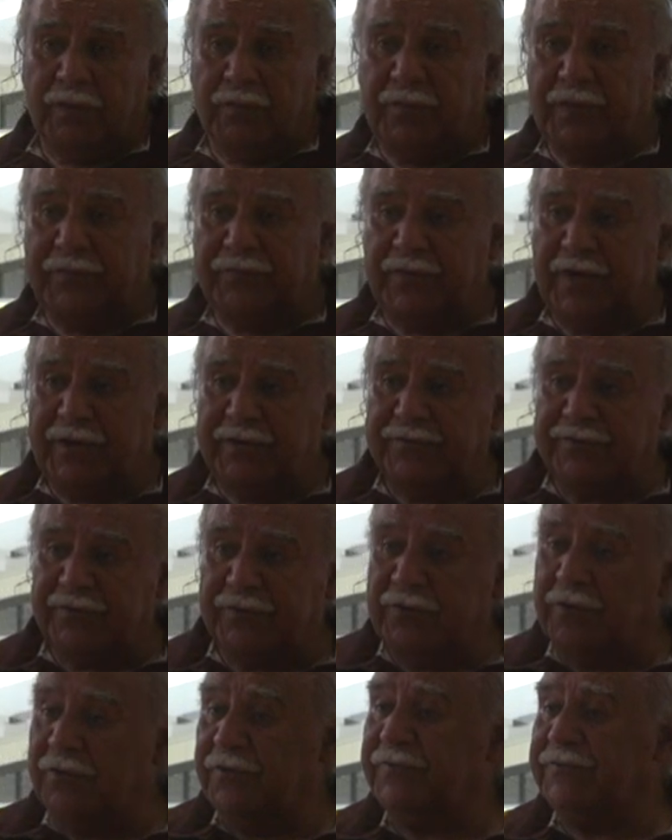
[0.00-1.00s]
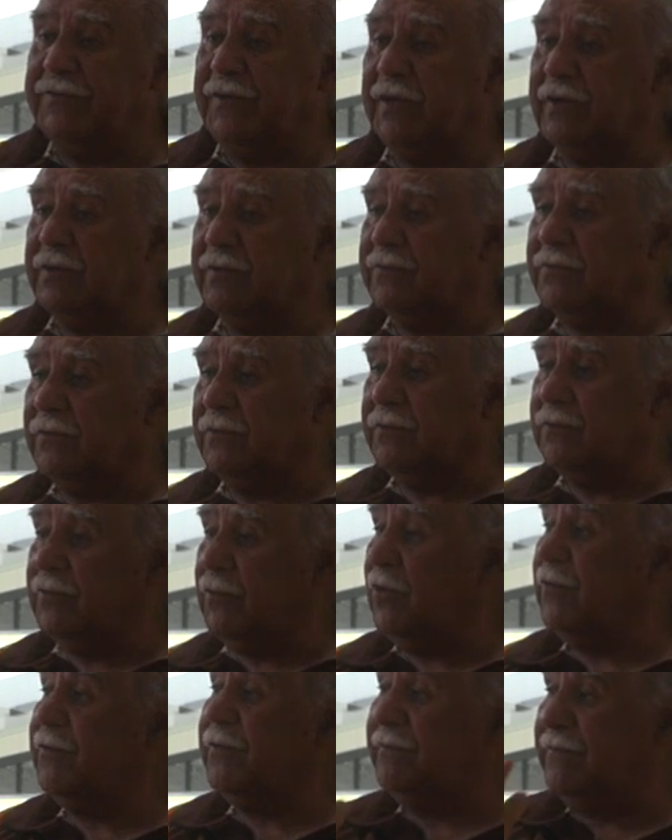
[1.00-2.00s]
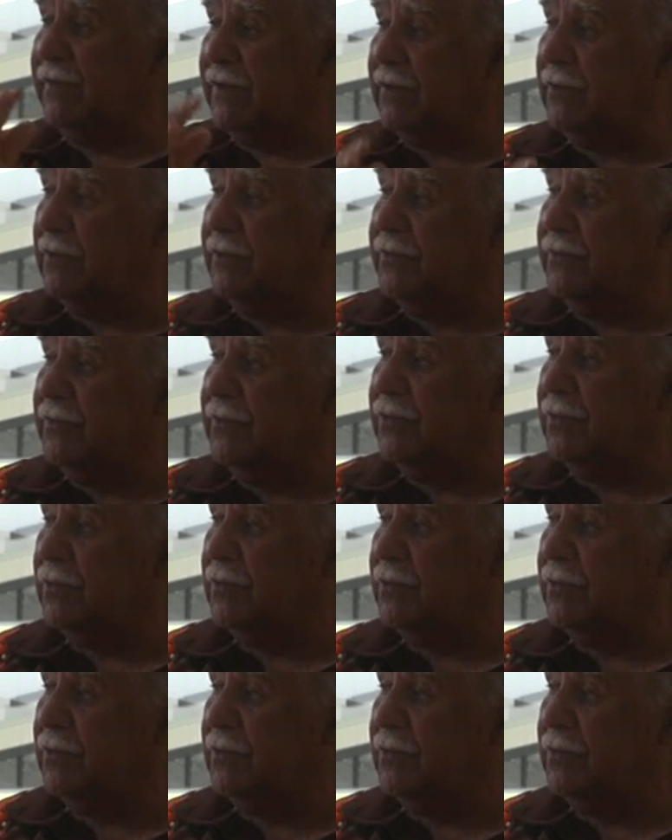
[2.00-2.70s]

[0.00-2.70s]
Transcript: that that is a construct not of England